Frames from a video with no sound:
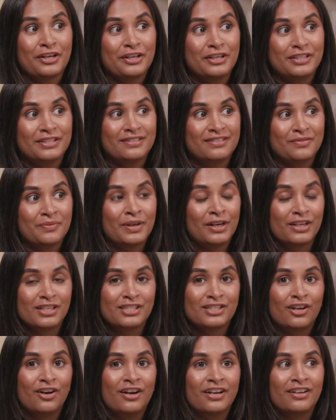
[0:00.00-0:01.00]
because when I
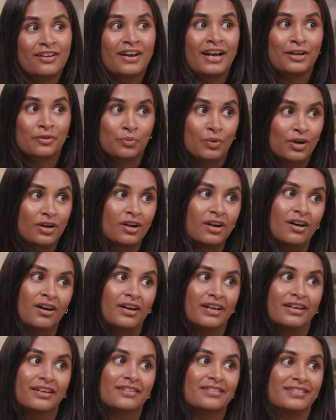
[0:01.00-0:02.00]
started I had one
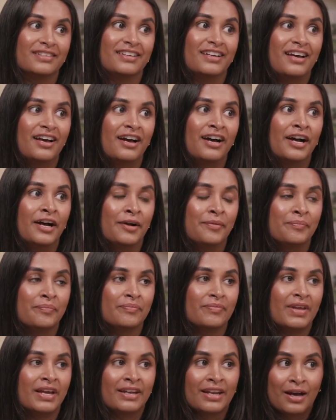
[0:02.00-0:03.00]
client, and
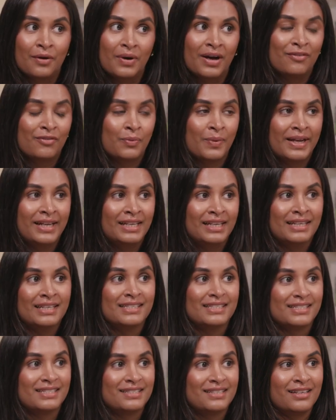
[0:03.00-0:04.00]
now I have a wait
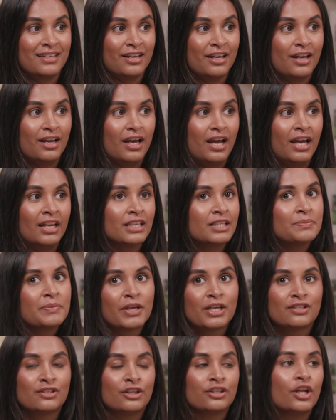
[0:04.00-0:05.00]
list. And it's
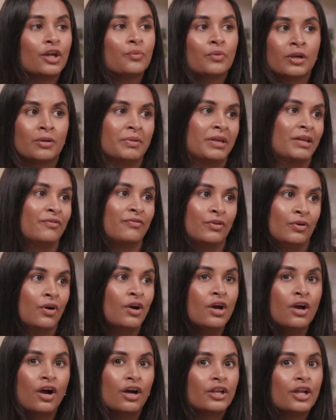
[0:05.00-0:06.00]
because I don't want to be at full.
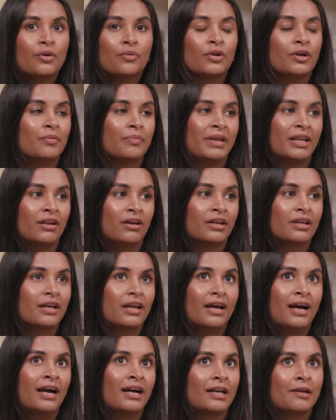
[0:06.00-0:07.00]
I don't want to be like
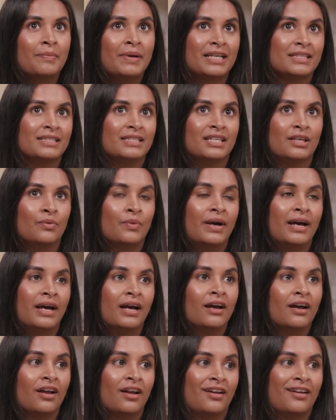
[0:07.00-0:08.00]
at capacity where
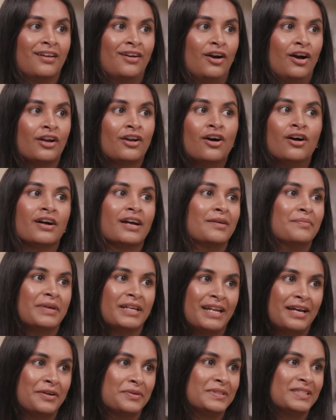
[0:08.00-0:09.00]
I can't get my
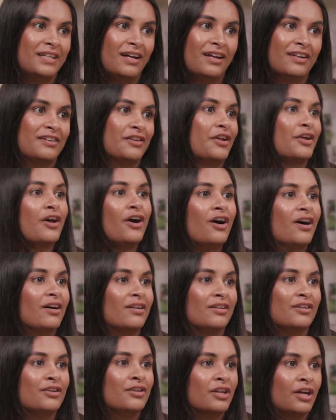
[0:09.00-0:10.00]
nails done and I
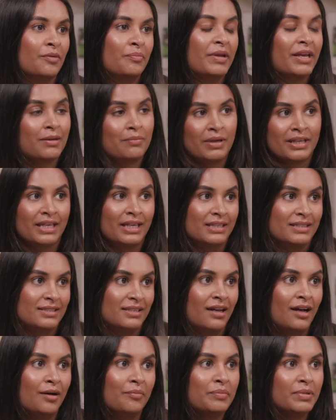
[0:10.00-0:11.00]
can't, pick my kids
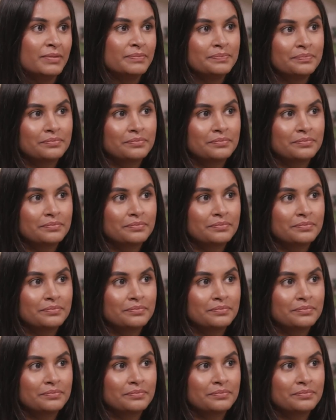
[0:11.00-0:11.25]
up.